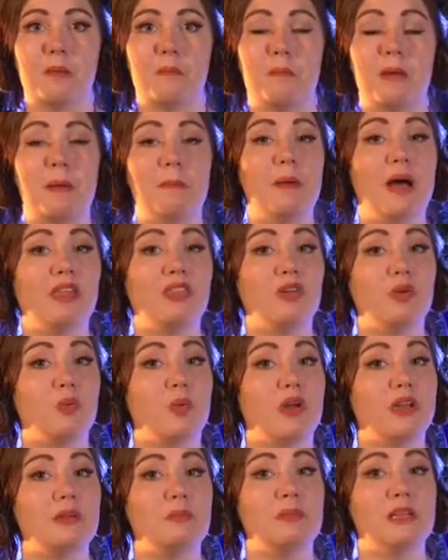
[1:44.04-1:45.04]
My mother
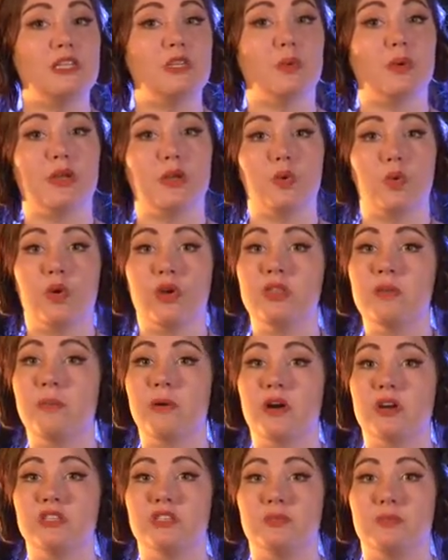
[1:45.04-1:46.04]
wanted me to ignore the
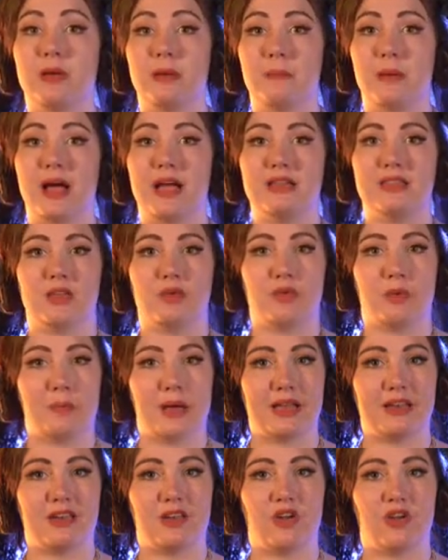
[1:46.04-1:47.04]
parts of my mind that
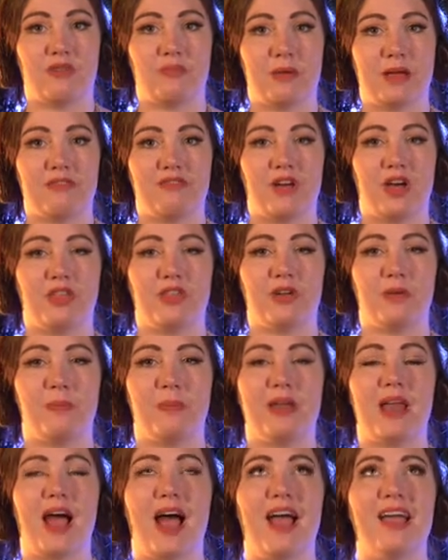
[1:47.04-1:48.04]
reminded her of my father,
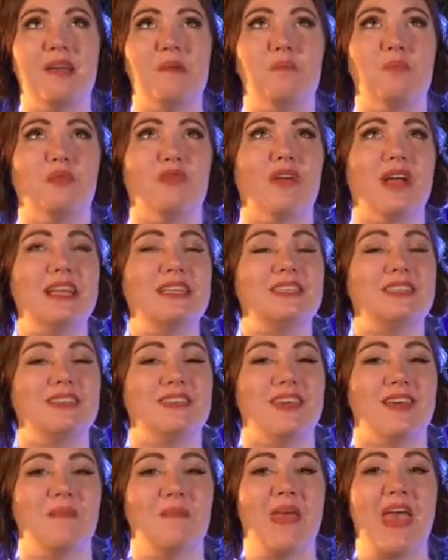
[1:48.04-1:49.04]
but I
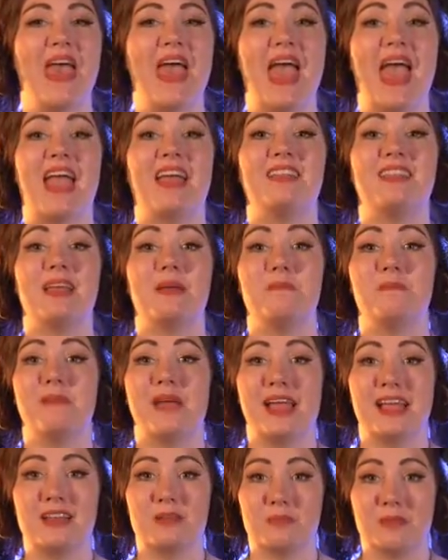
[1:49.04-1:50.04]
embraced them, and they
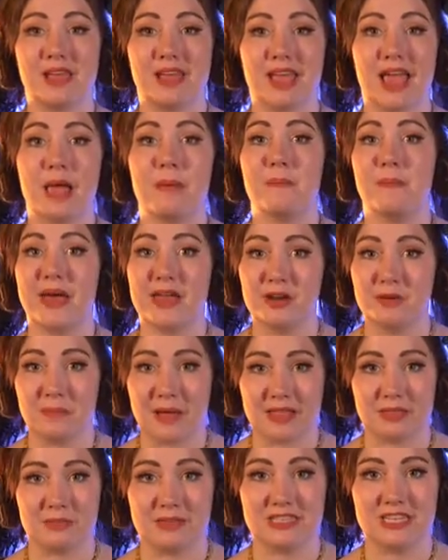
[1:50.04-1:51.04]
made me a better
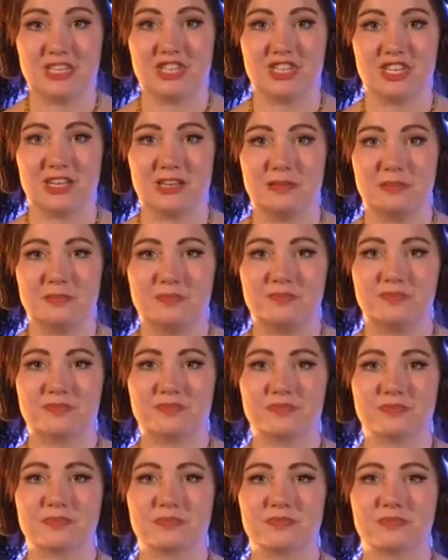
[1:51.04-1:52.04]
mathematician.
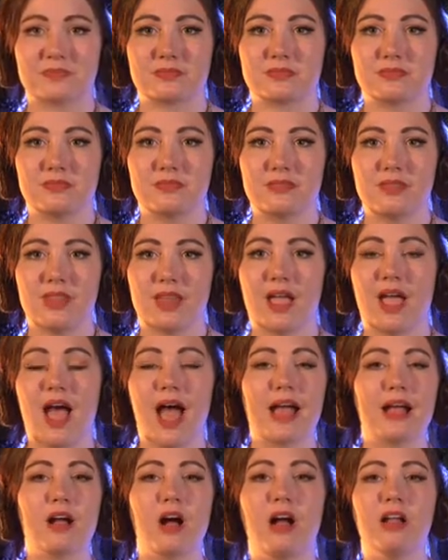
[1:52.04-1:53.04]

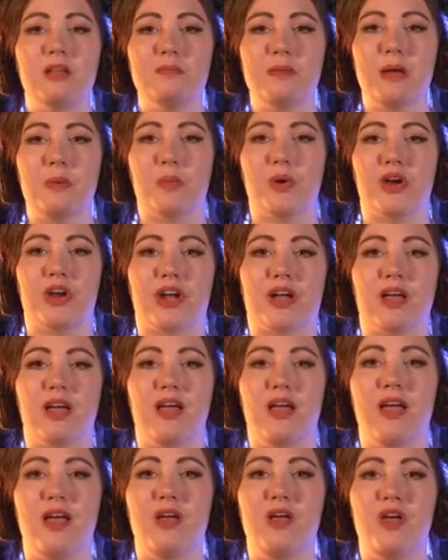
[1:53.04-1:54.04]
I called my work
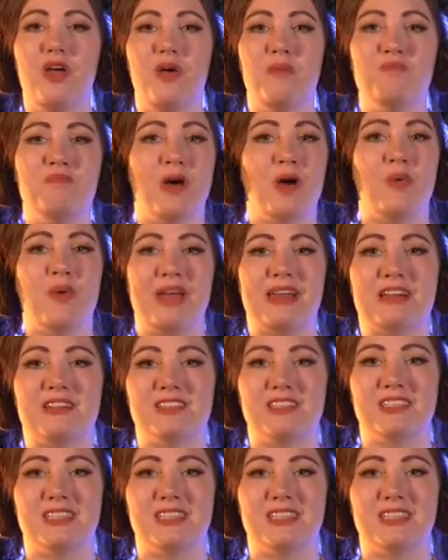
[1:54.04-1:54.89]
poetical